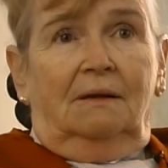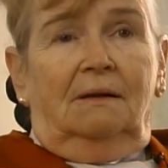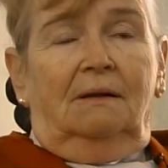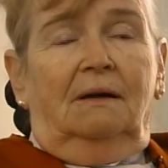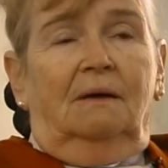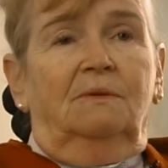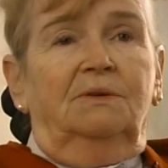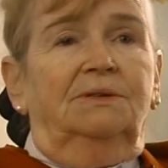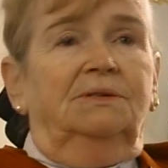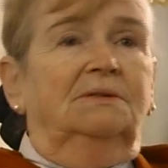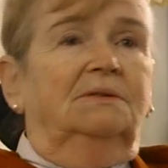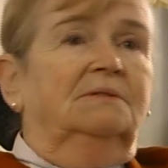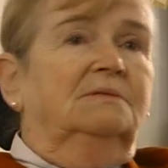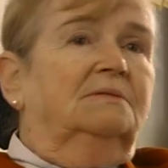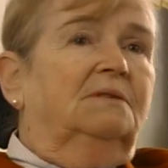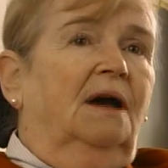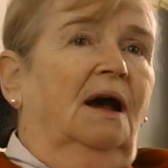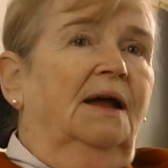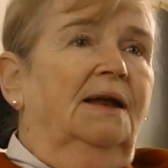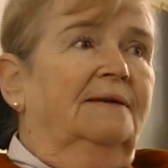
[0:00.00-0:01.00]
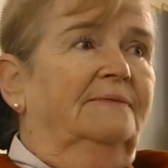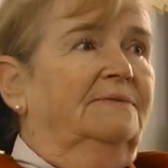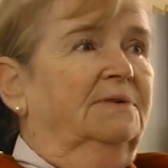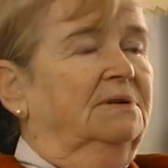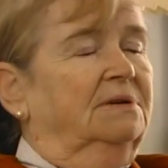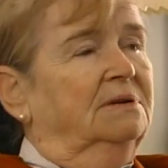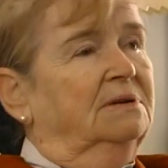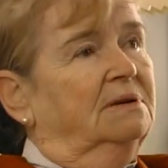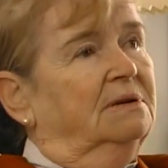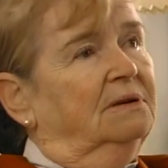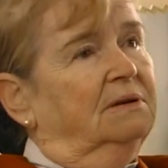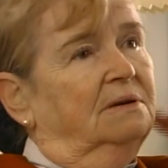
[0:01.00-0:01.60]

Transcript: I was in a kind of a